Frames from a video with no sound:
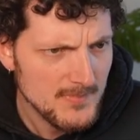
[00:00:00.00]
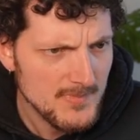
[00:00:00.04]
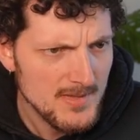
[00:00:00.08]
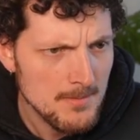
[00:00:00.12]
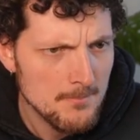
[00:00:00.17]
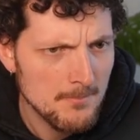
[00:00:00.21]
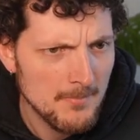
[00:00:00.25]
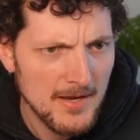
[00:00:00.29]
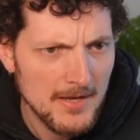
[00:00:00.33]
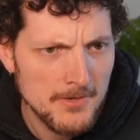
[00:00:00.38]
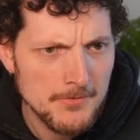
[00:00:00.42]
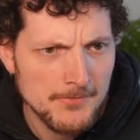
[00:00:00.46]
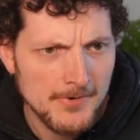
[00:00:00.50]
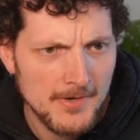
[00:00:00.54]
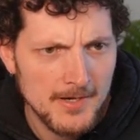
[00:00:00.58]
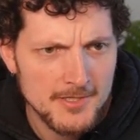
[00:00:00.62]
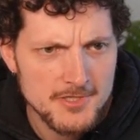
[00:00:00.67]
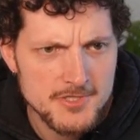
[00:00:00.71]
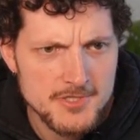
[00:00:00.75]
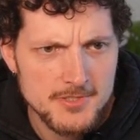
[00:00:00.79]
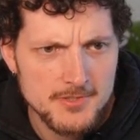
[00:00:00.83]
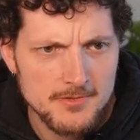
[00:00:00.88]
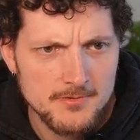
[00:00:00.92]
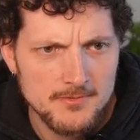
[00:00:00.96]
main
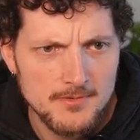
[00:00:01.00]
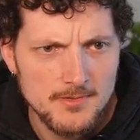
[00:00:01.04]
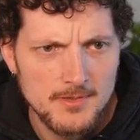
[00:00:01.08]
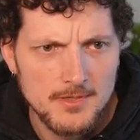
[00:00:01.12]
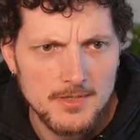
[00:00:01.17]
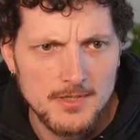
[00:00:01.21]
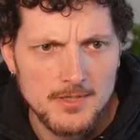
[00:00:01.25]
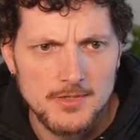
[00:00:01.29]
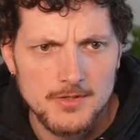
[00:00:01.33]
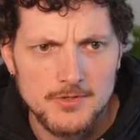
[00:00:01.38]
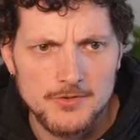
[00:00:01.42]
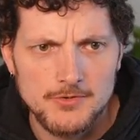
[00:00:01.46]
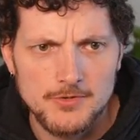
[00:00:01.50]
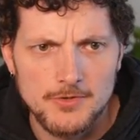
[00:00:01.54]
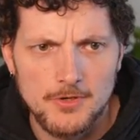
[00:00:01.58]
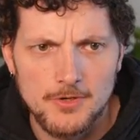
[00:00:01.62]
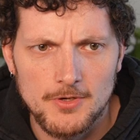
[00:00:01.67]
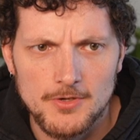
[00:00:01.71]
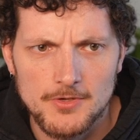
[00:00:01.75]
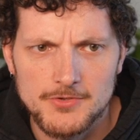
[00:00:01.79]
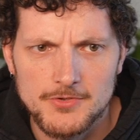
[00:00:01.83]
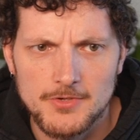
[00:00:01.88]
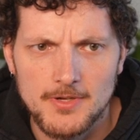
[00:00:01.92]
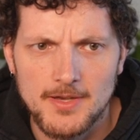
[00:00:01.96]
function. So
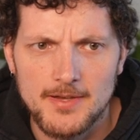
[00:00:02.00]
also